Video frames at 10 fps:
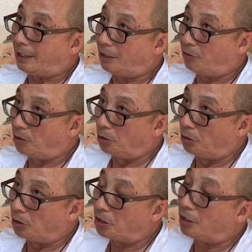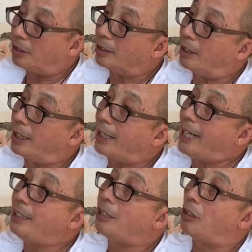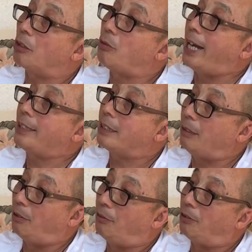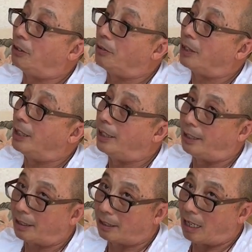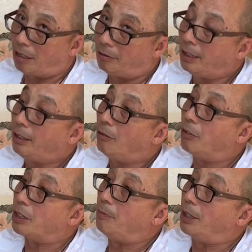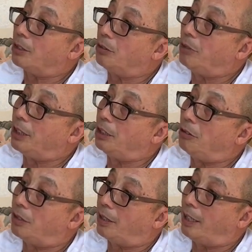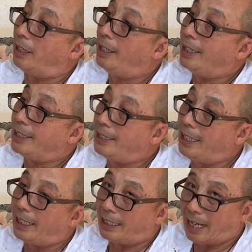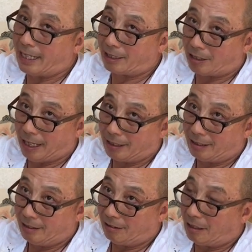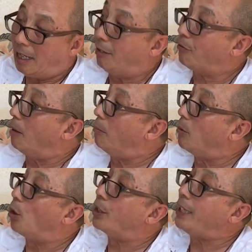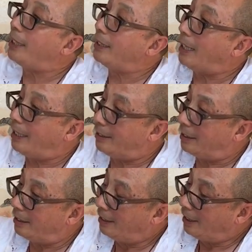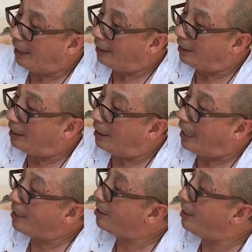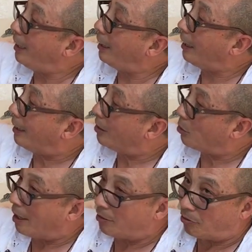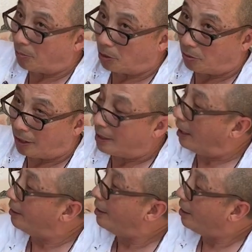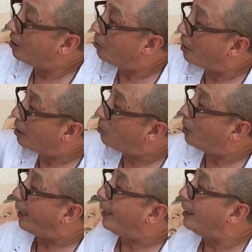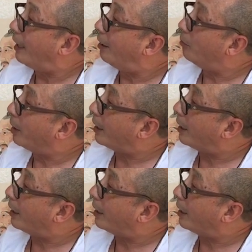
if you use anti-clockwise, they will follow the earth dial, which means reduce the yin excess from more yin until less yin and transform to the yang. So that's why we